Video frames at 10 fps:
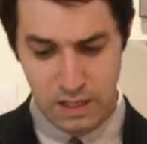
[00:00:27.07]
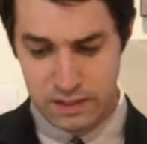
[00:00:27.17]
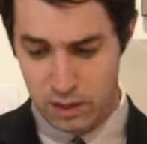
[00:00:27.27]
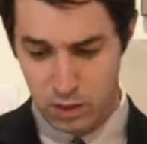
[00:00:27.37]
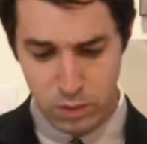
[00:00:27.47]

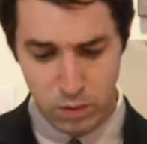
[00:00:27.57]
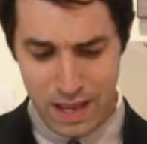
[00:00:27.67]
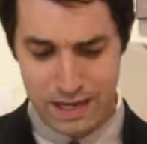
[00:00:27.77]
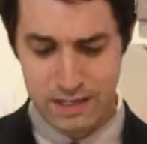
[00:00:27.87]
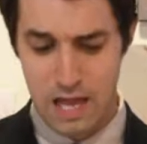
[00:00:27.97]
Not only were
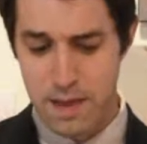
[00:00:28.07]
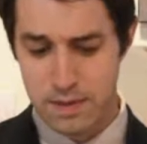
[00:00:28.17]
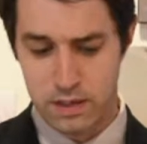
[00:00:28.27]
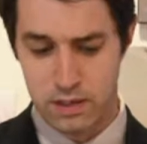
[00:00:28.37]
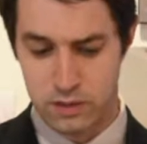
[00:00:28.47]

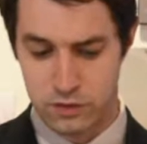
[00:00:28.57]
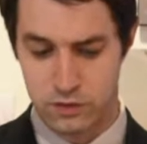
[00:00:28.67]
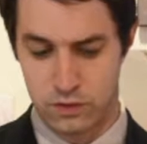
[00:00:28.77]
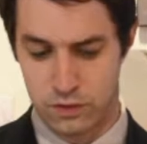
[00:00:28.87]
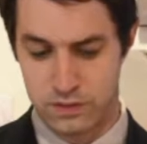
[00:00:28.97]
economic
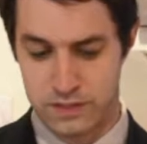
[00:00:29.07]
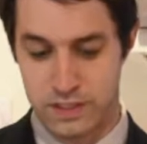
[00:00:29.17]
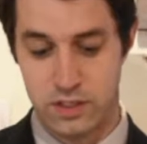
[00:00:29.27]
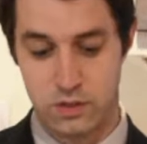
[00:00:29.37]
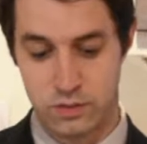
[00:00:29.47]
concerns a
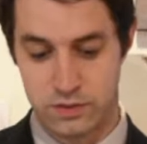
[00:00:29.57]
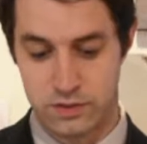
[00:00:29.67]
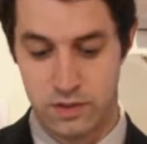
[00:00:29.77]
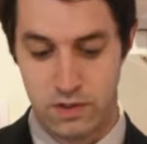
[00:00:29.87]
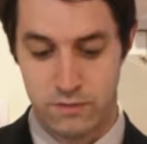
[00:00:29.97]

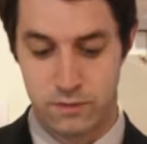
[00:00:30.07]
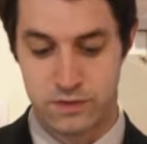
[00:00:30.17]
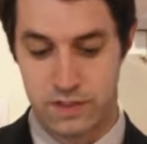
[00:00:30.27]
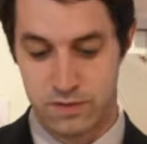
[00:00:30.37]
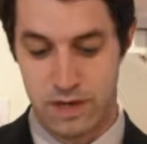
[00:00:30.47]
hindrance for
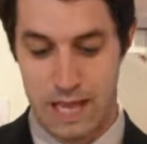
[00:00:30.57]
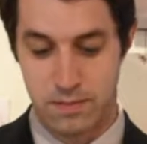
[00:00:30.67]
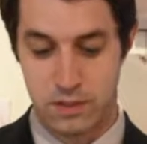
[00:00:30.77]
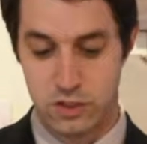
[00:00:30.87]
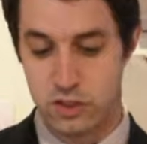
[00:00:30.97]
Southern
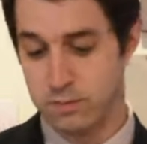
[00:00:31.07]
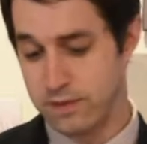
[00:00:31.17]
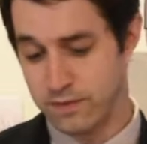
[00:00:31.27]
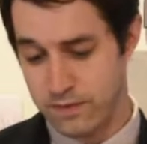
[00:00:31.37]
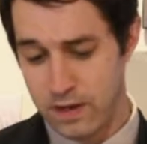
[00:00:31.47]
abolition, but
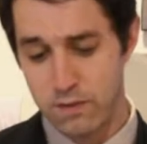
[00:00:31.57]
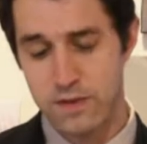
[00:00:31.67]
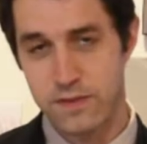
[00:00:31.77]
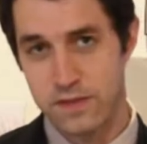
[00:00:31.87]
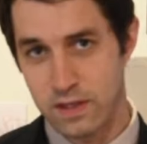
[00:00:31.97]
the very
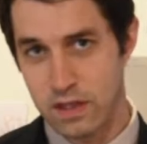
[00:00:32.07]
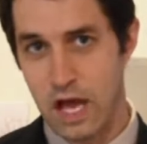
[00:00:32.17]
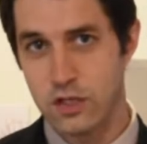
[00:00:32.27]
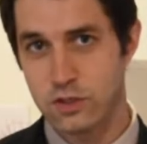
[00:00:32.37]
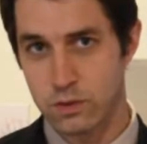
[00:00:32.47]

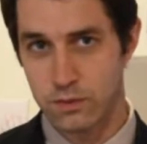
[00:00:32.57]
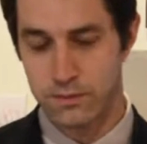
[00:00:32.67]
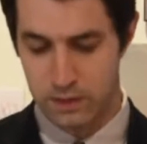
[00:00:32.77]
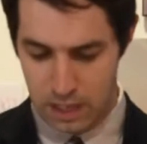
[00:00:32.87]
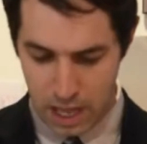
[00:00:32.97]
theological
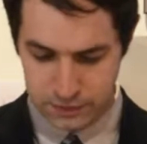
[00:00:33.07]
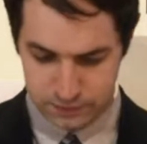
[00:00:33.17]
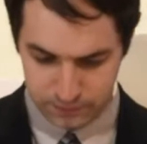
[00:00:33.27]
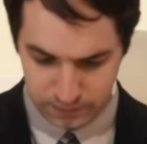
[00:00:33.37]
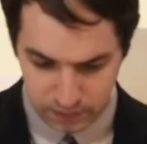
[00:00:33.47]

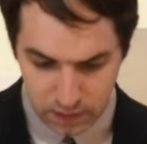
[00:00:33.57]
philosophy